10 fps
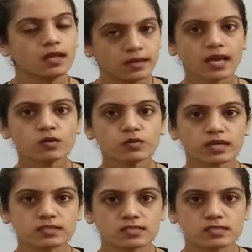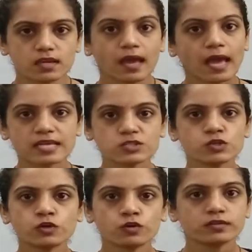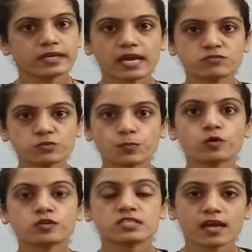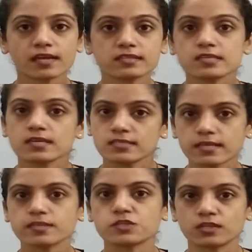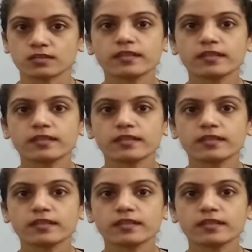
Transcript: Now kids, as you know that I have spoke science session.